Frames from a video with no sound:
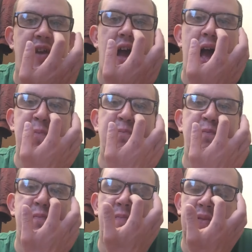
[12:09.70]

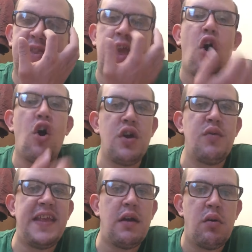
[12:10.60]
Deal or
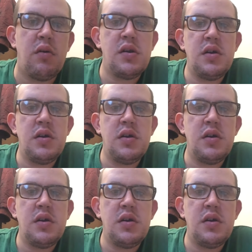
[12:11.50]
No Deal.